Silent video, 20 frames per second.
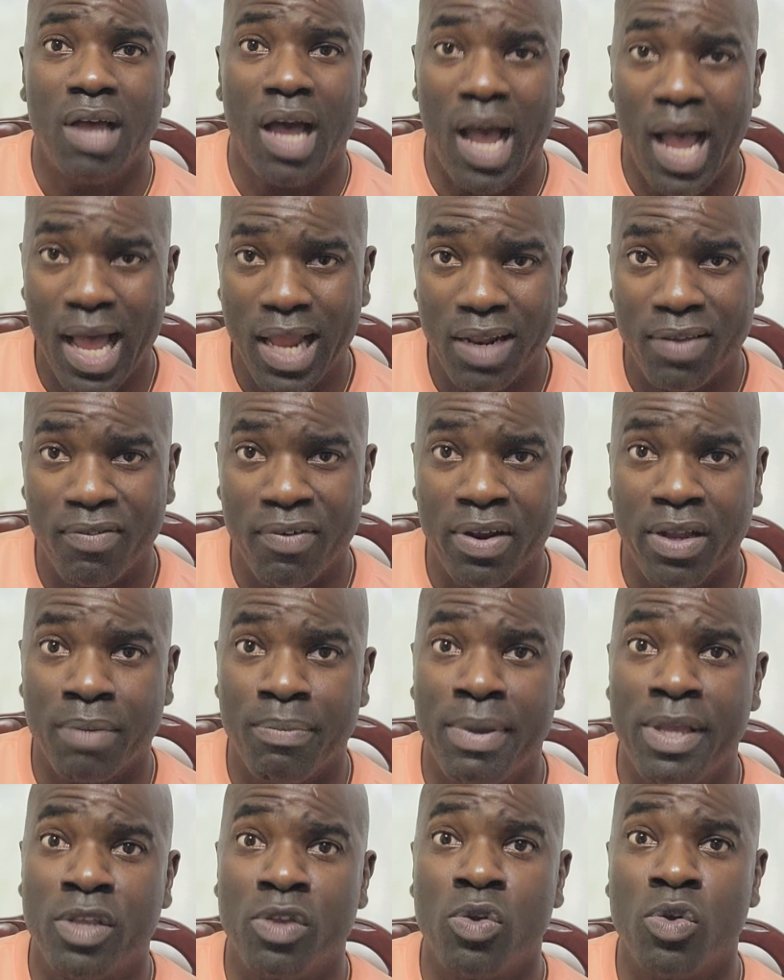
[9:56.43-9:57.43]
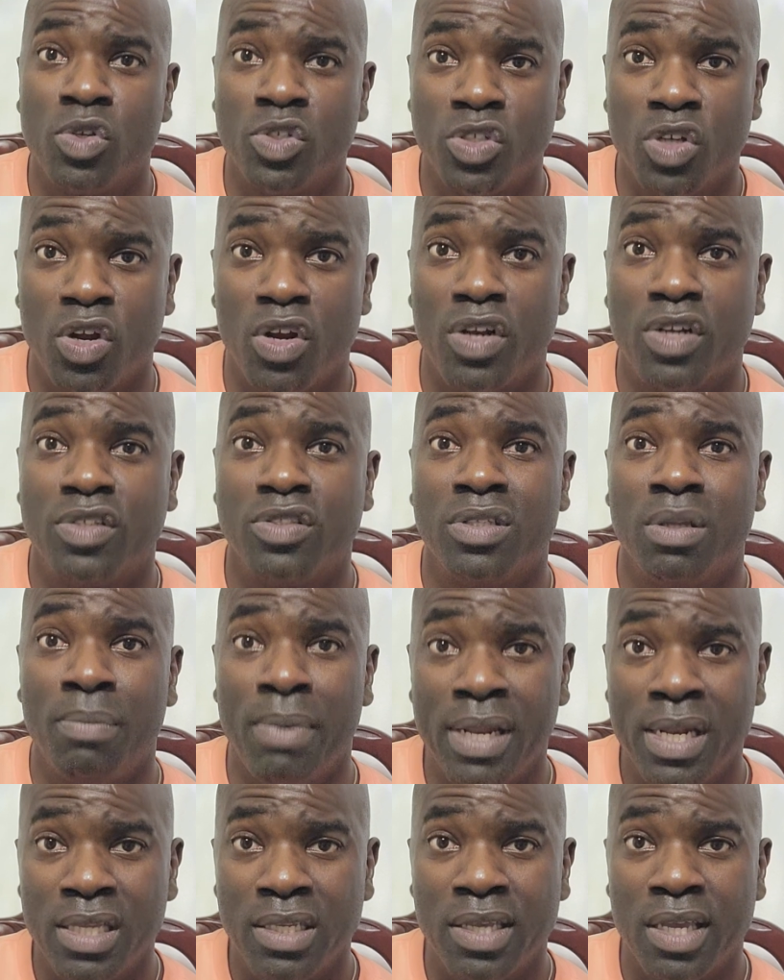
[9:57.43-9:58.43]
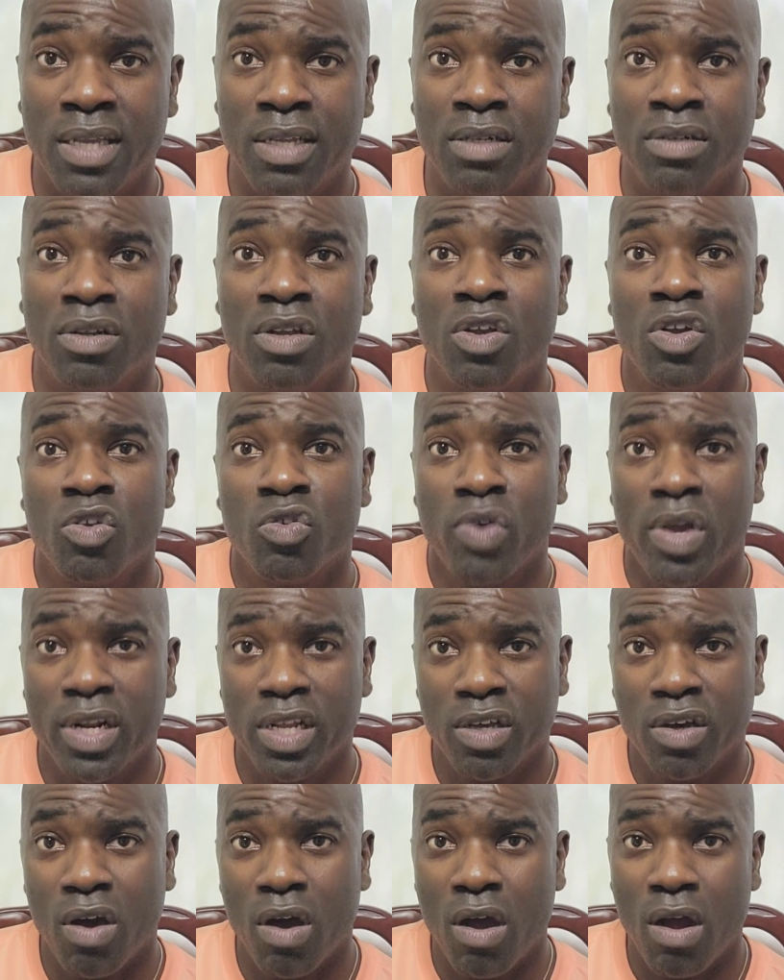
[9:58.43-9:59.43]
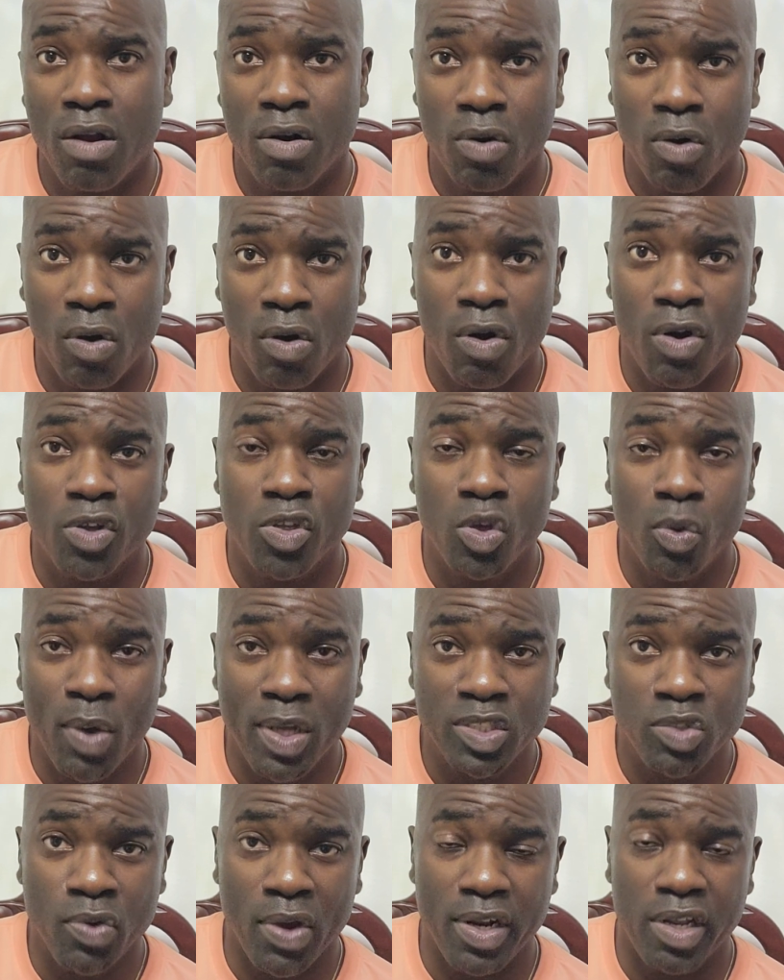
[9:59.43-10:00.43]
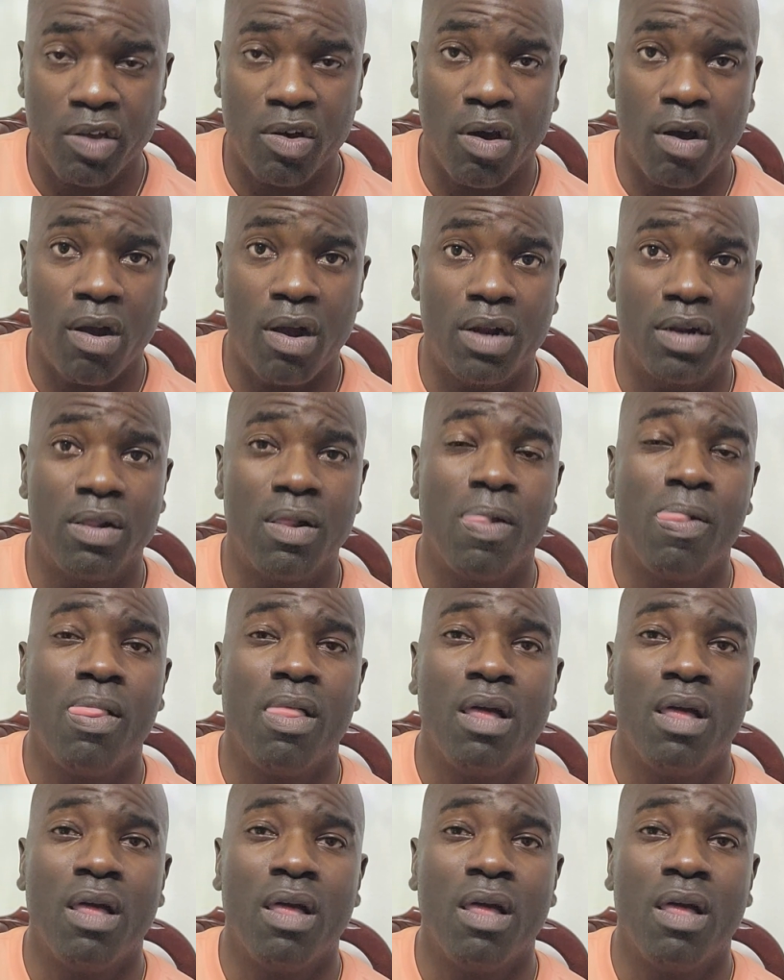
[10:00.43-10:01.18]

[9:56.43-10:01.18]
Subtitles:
I highly recommend you use your Dominican credit card or U.S. credit card.